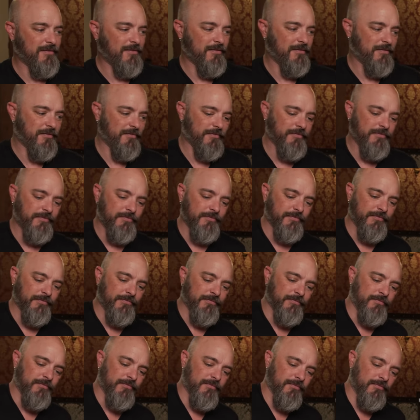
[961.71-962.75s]

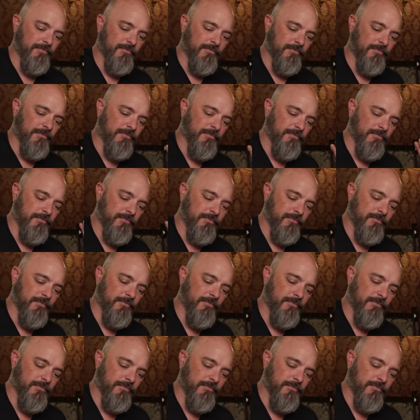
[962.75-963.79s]

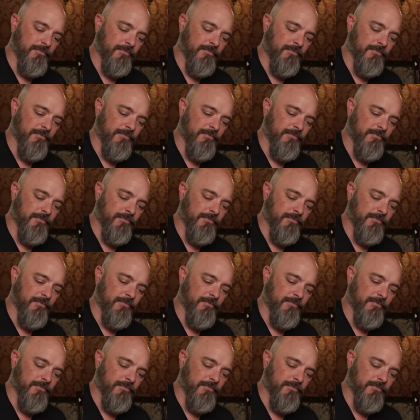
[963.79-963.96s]
The person shown says nothing.